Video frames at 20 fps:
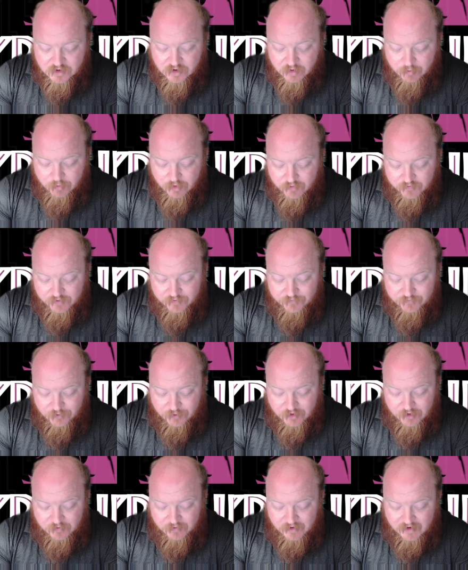Moving
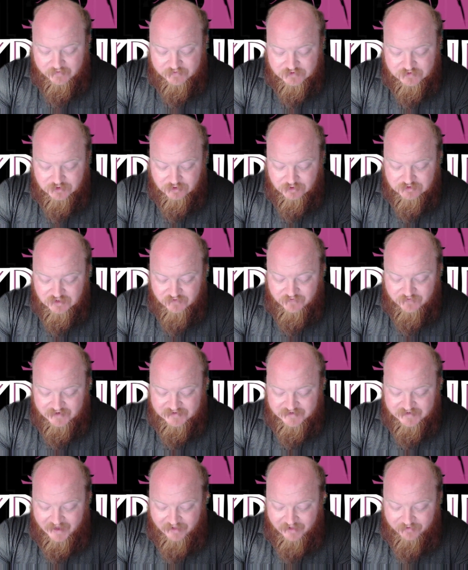forward, we have Surging
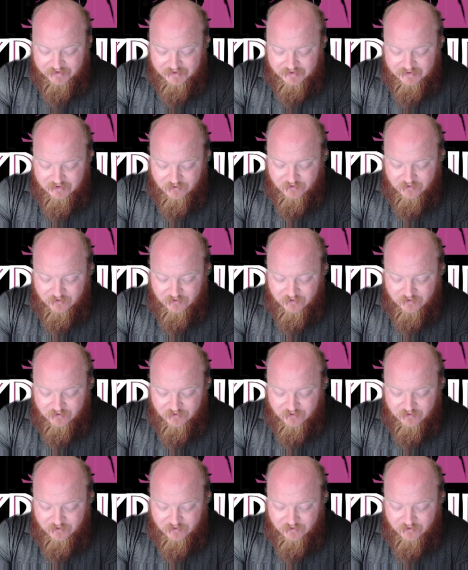Vitality.